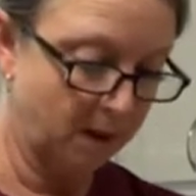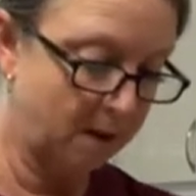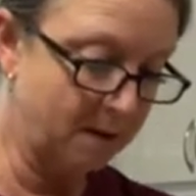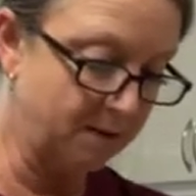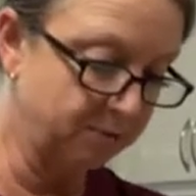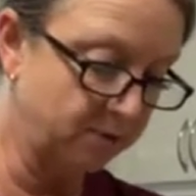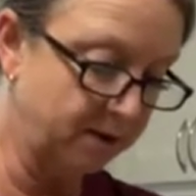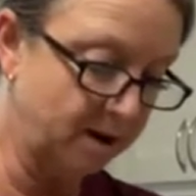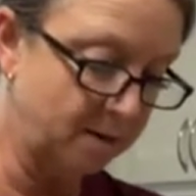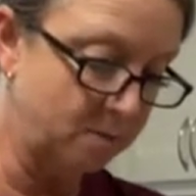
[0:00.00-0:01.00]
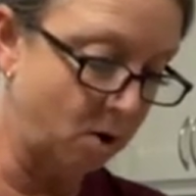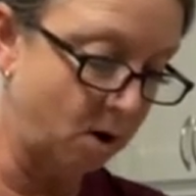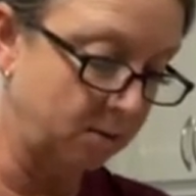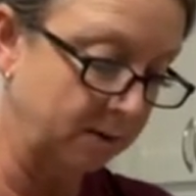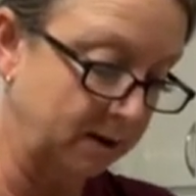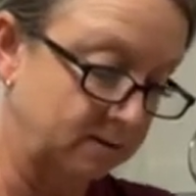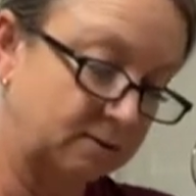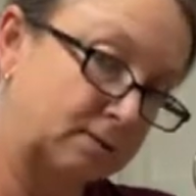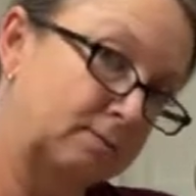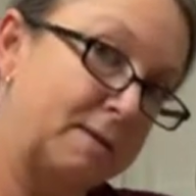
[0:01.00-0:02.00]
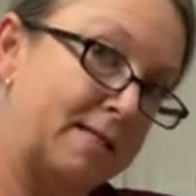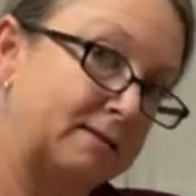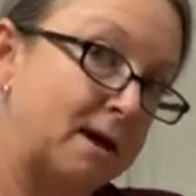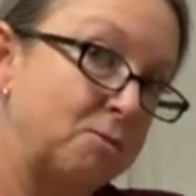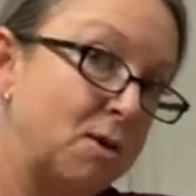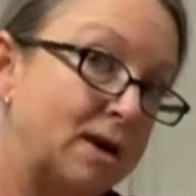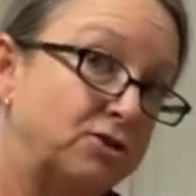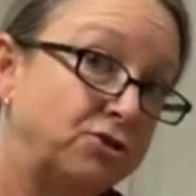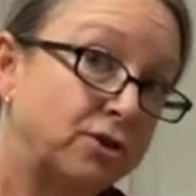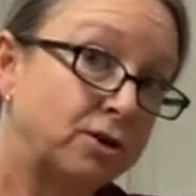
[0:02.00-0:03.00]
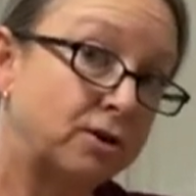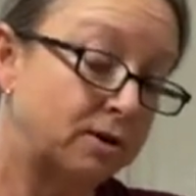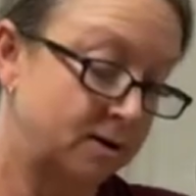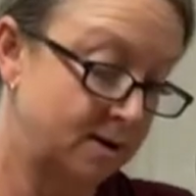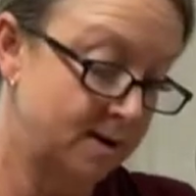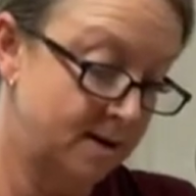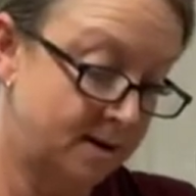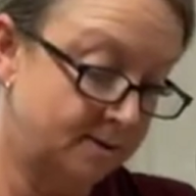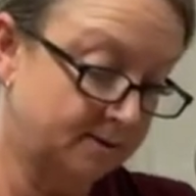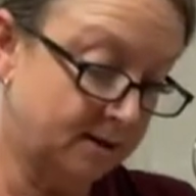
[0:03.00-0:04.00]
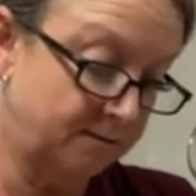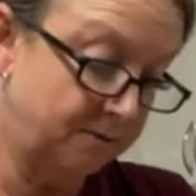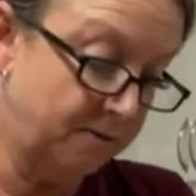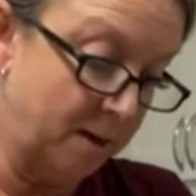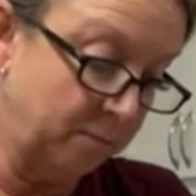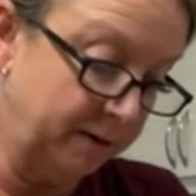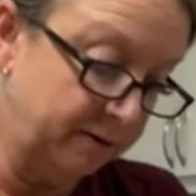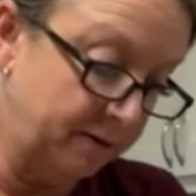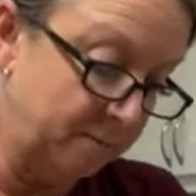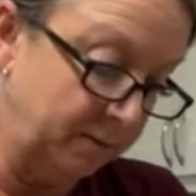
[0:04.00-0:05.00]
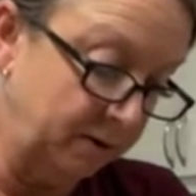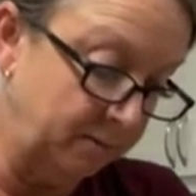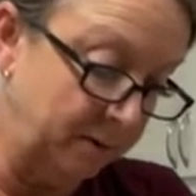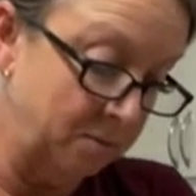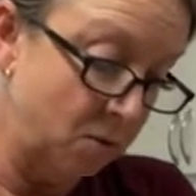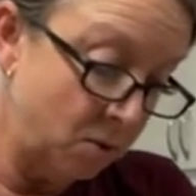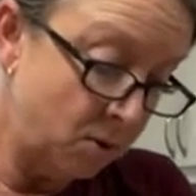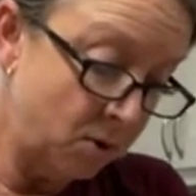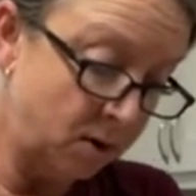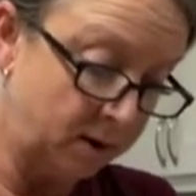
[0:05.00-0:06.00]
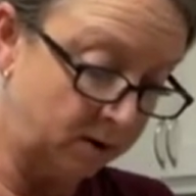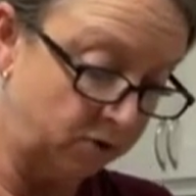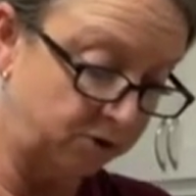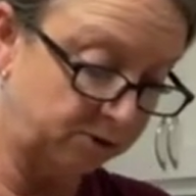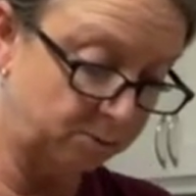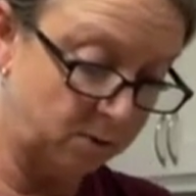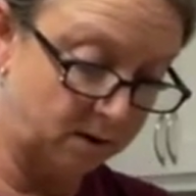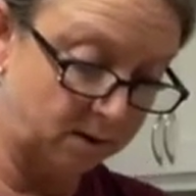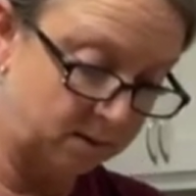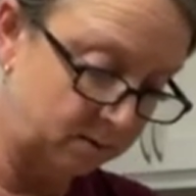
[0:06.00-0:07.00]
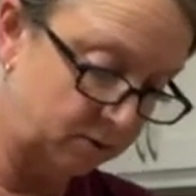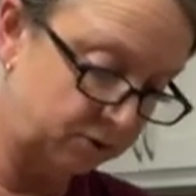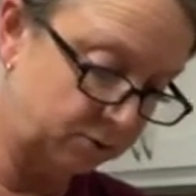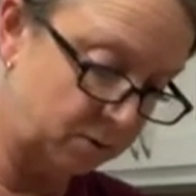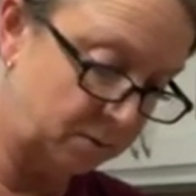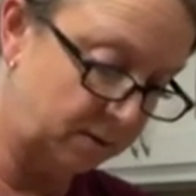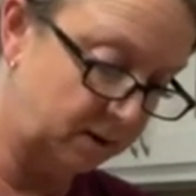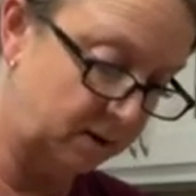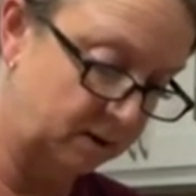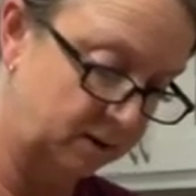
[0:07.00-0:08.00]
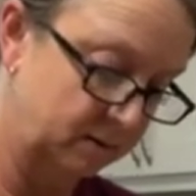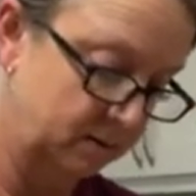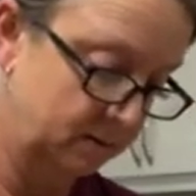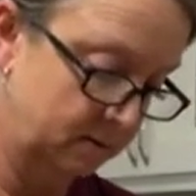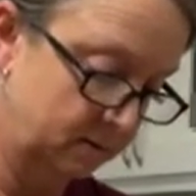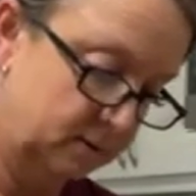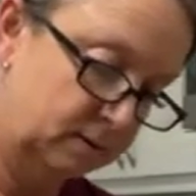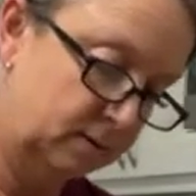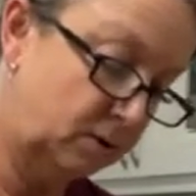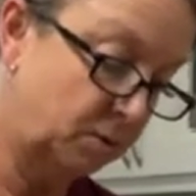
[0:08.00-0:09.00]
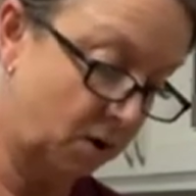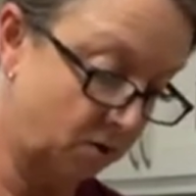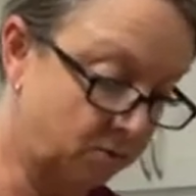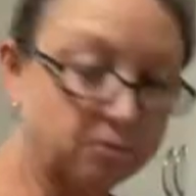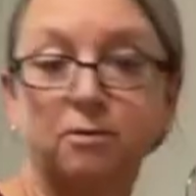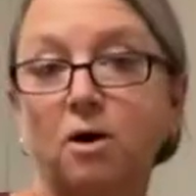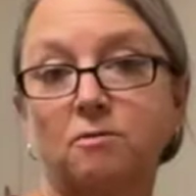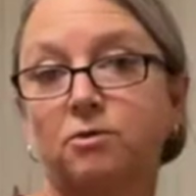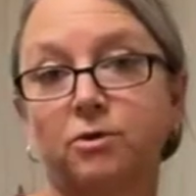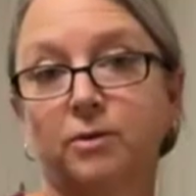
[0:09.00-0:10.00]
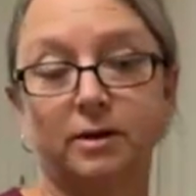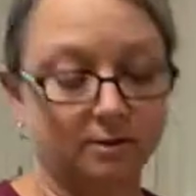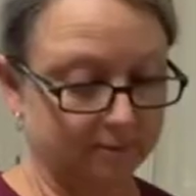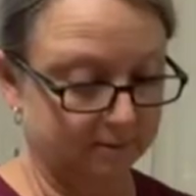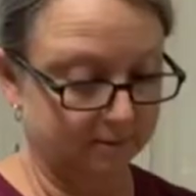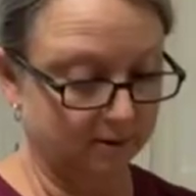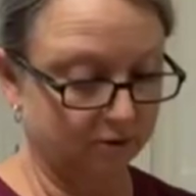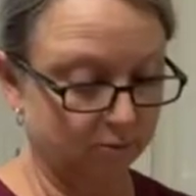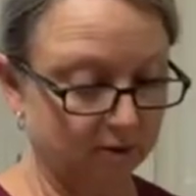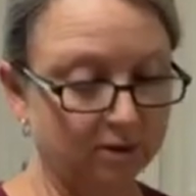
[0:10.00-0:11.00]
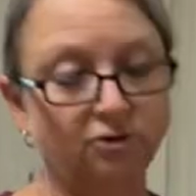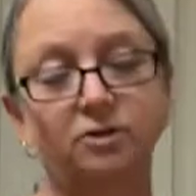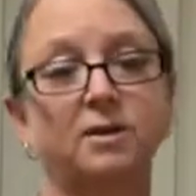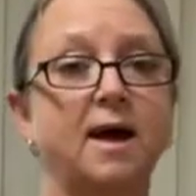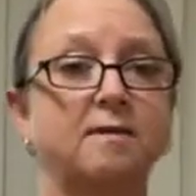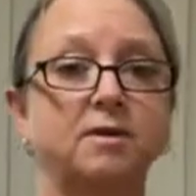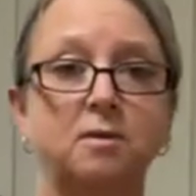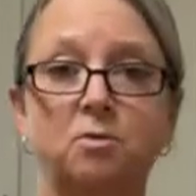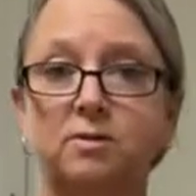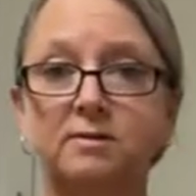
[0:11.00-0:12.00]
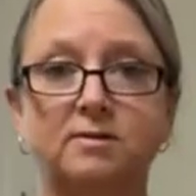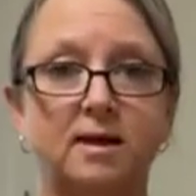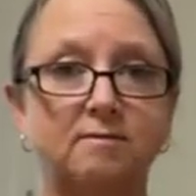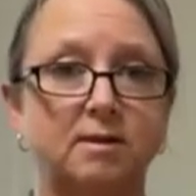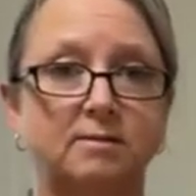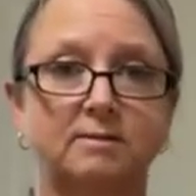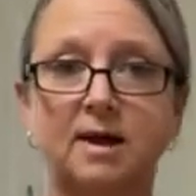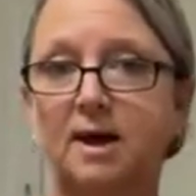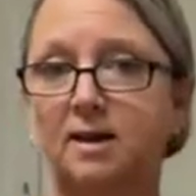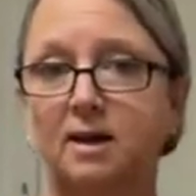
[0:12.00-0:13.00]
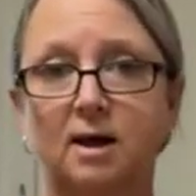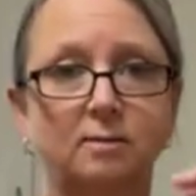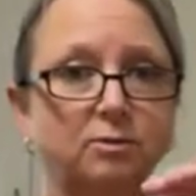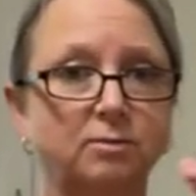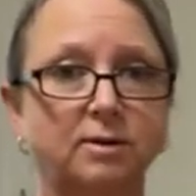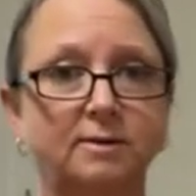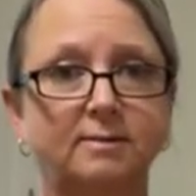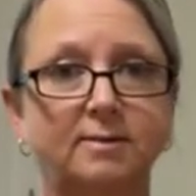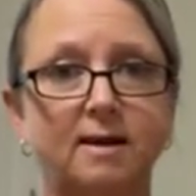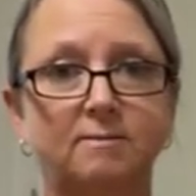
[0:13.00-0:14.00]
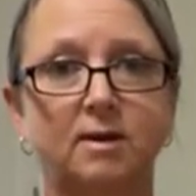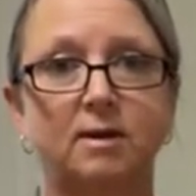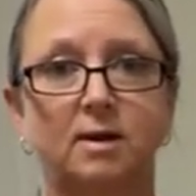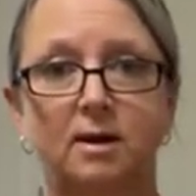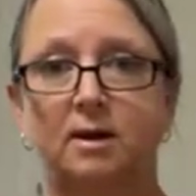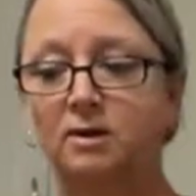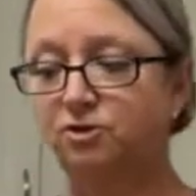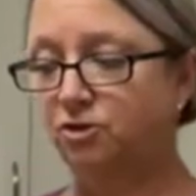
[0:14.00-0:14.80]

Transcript: about 3 cup mark, because by the time you add sugar, it's going to fill that blender up a little bit more, and you just want to be, you don't want to overdo it. It really shouldn't have any more than 7 to 8 cups. Really 7 is your